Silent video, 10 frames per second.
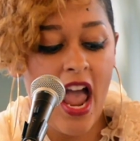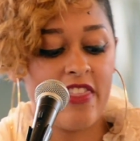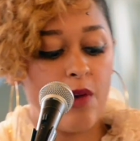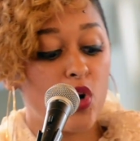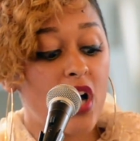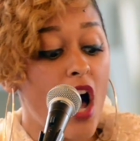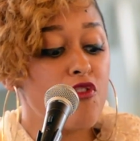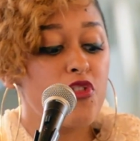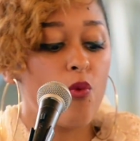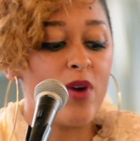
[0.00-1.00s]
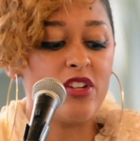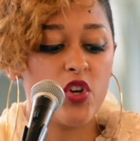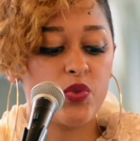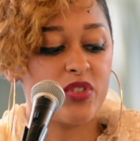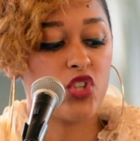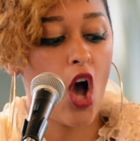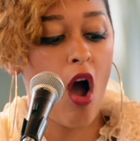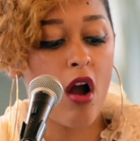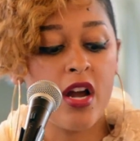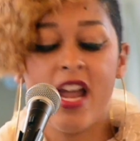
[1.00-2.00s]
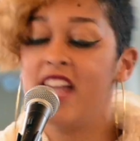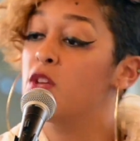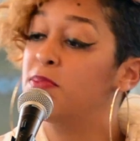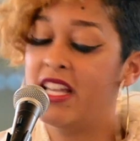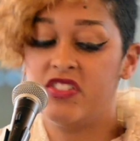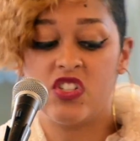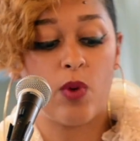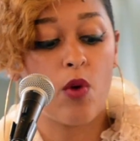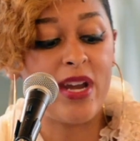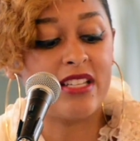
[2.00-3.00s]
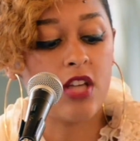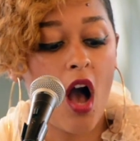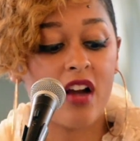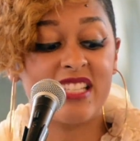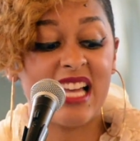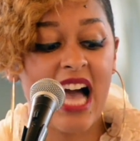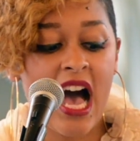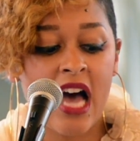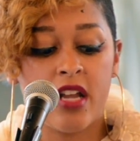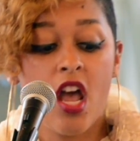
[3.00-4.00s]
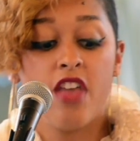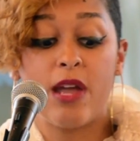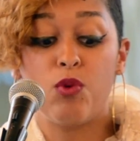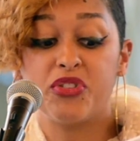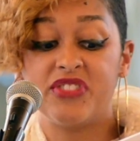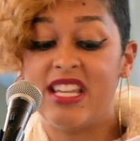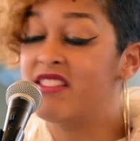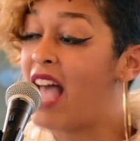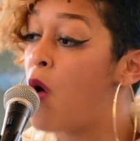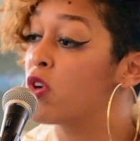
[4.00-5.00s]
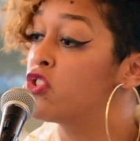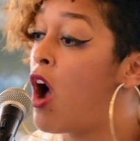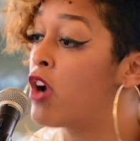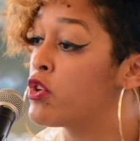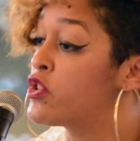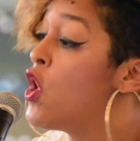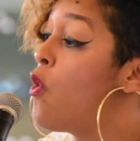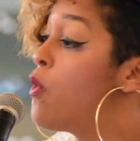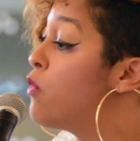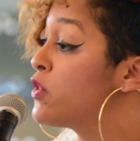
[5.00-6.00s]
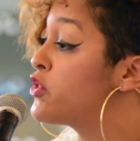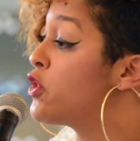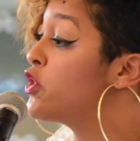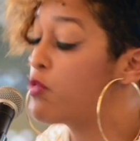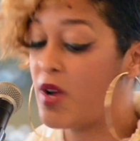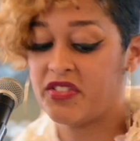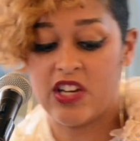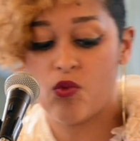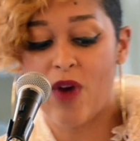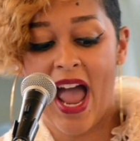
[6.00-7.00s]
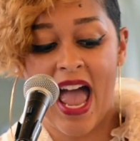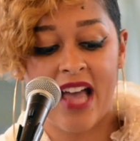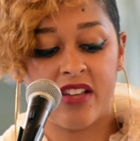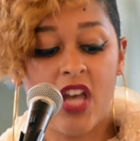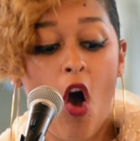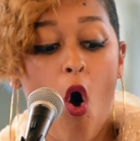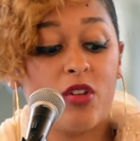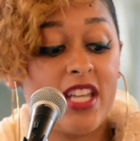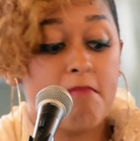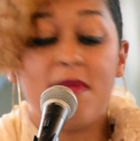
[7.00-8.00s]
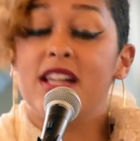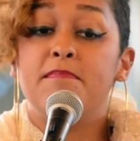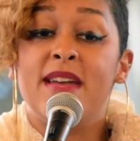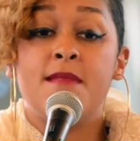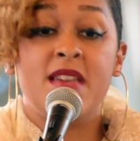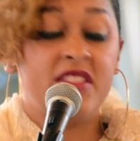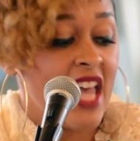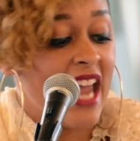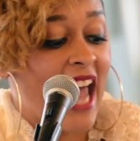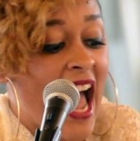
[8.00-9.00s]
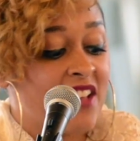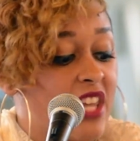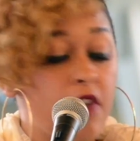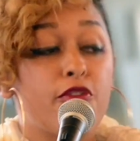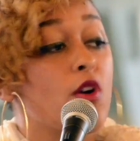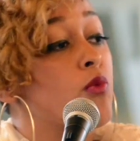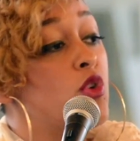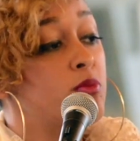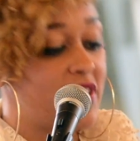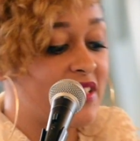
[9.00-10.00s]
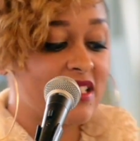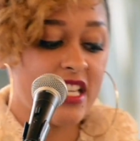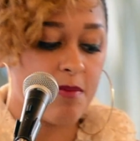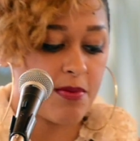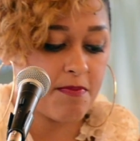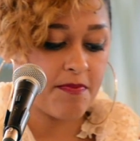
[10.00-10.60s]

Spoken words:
And they will cover the windows with tar in the places where we talk to God. They will seize our daughters, who will return to us in rags, holding mud babies and asking for a room to sleep.